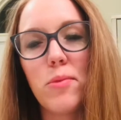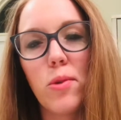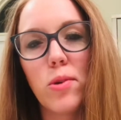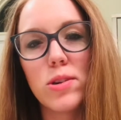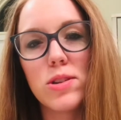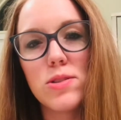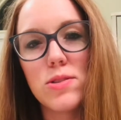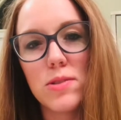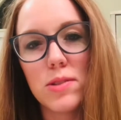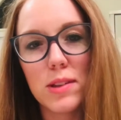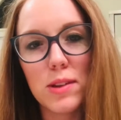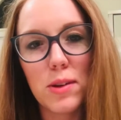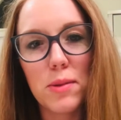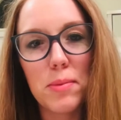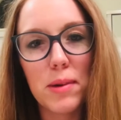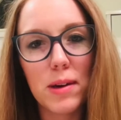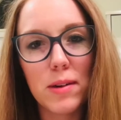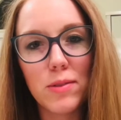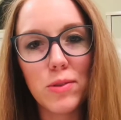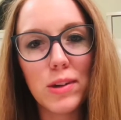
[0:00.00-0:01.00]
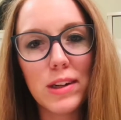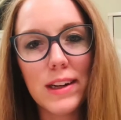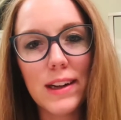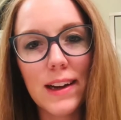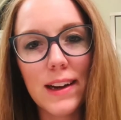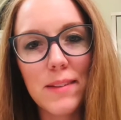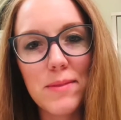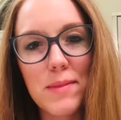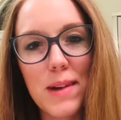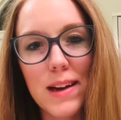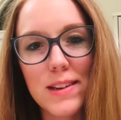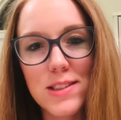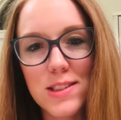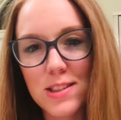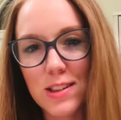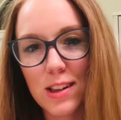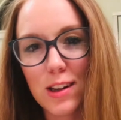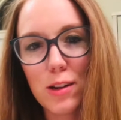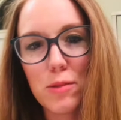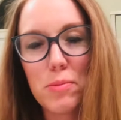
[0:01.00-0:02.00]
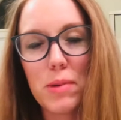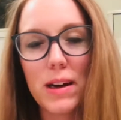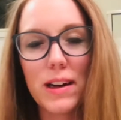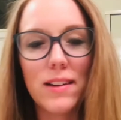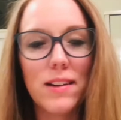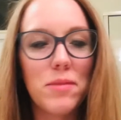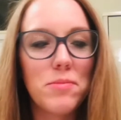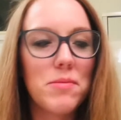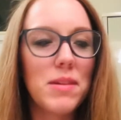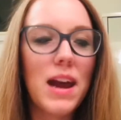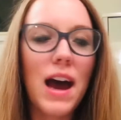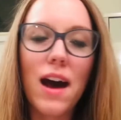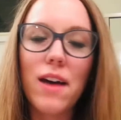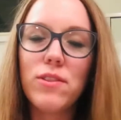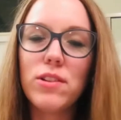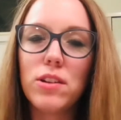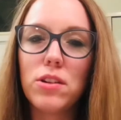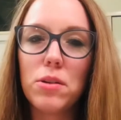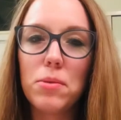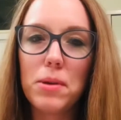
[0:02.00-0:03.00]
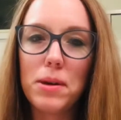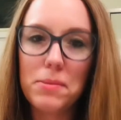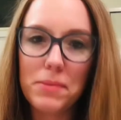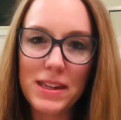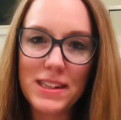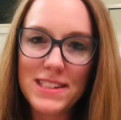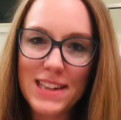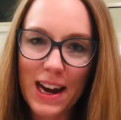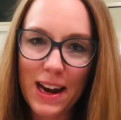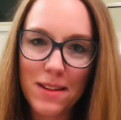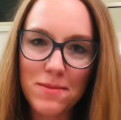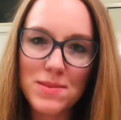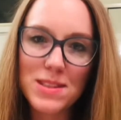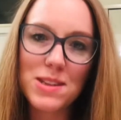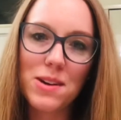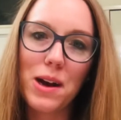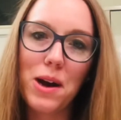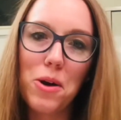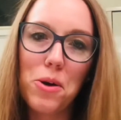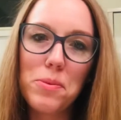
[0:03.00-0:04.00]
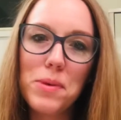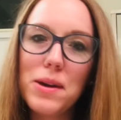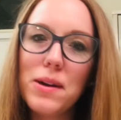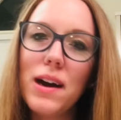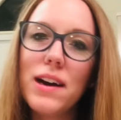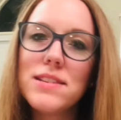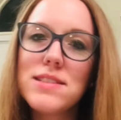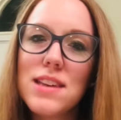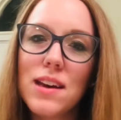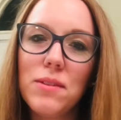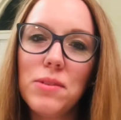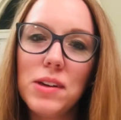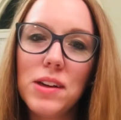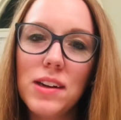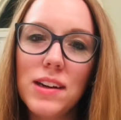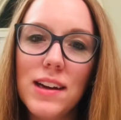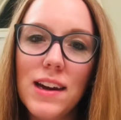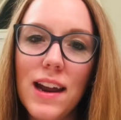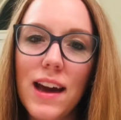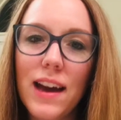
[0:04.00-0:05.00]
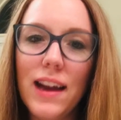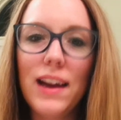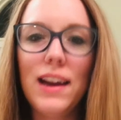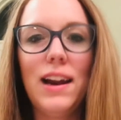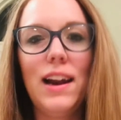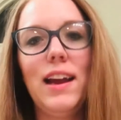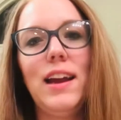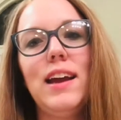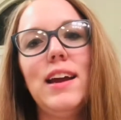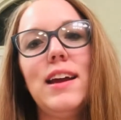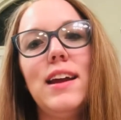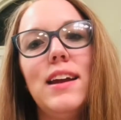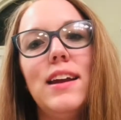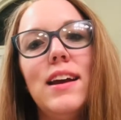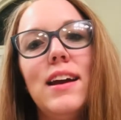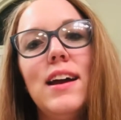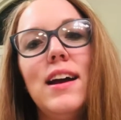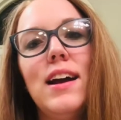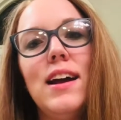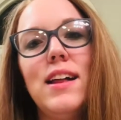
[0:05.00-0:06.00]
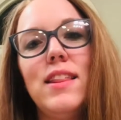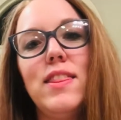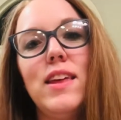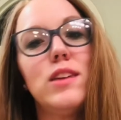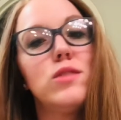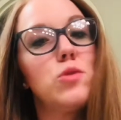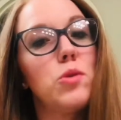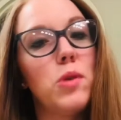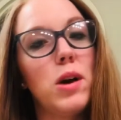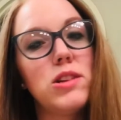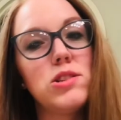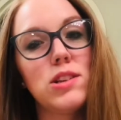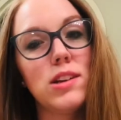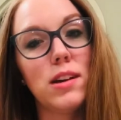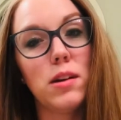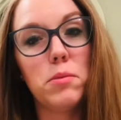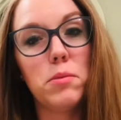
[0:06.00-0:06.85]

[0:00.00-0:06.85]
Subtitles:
or do a little bit of reading. I'm not sure, but I'm gonna have a little bit of me time, so I hope you guys have a good night, and thanks for watching